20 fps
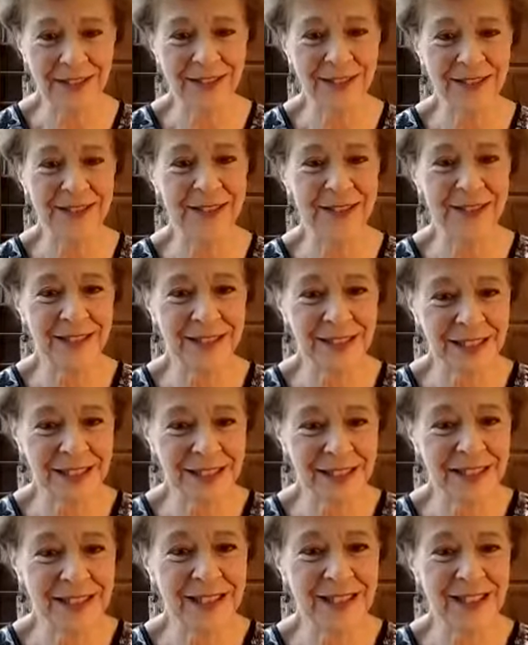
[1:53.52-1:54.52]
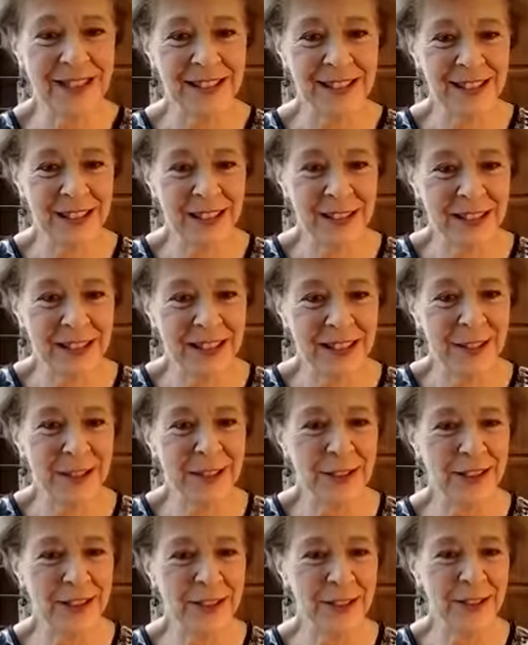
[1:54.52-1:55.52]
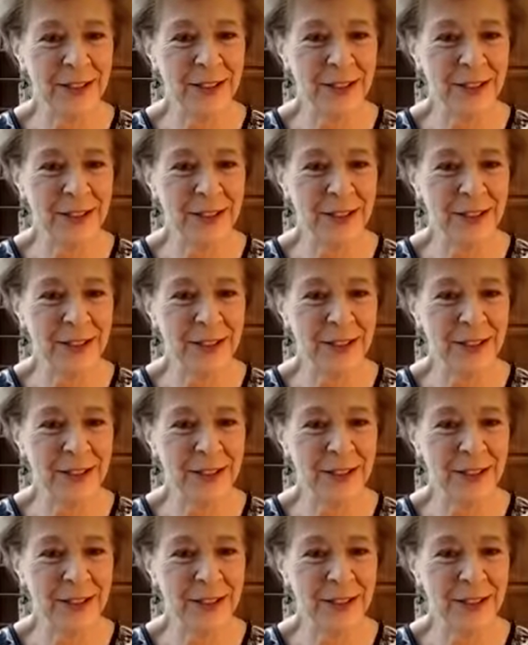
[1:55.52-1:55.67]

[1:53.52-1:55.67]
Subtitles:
And I like to look at things, you're